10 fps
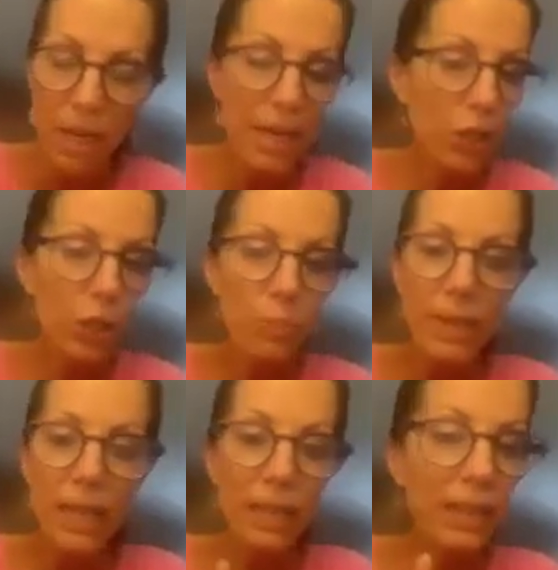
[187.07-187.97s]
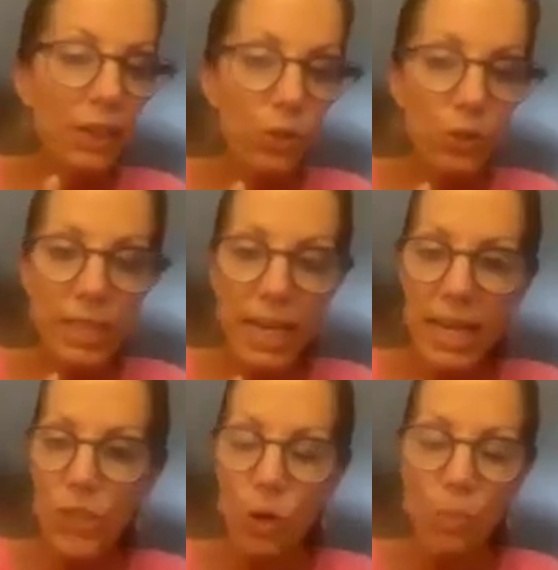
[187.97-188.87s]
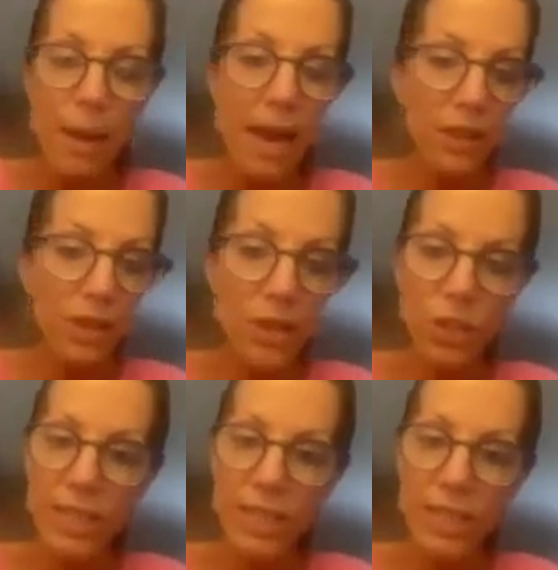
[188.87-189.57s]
It could be a clinical stage or a pathologic